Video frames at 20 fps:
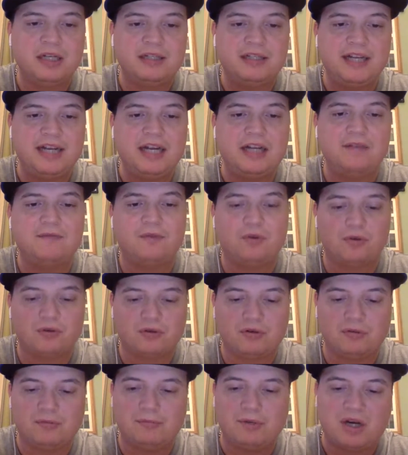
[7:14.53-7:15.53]
Dan
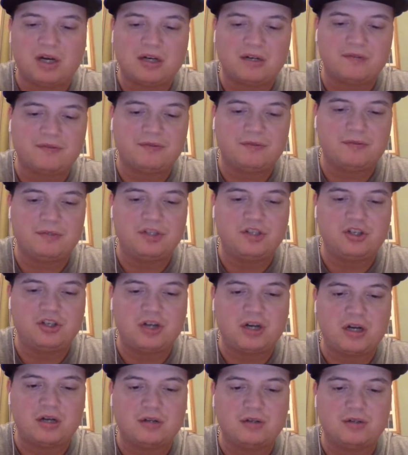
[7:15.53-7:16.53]
Vogelbach from the
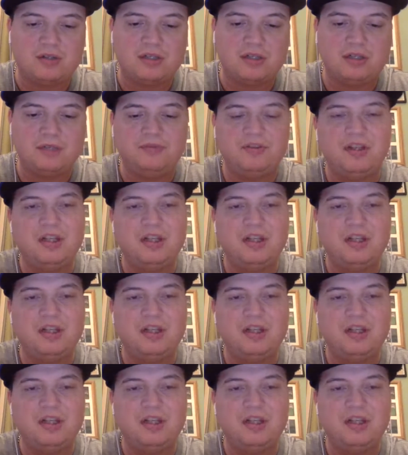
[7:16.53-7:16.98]
Chicago Cubs.